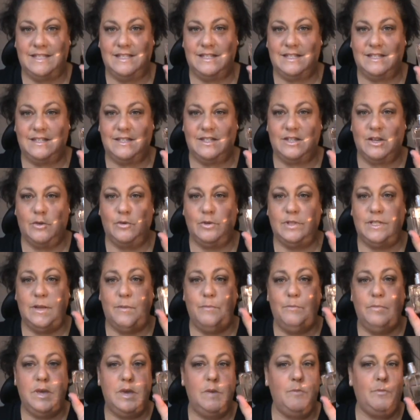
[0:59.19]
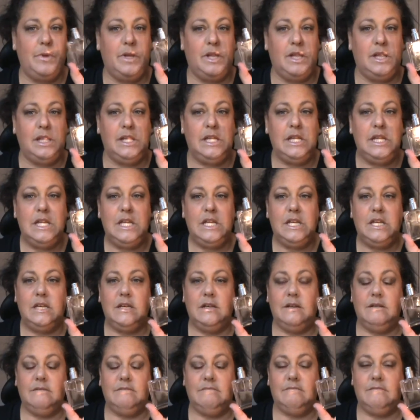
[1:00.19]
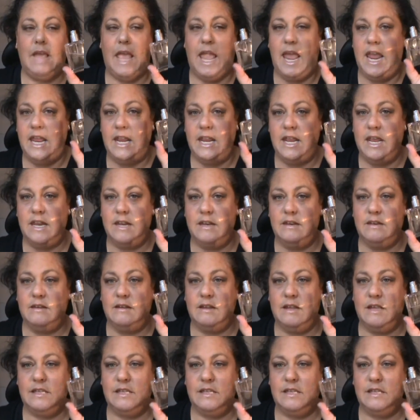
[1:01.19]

So some people hate it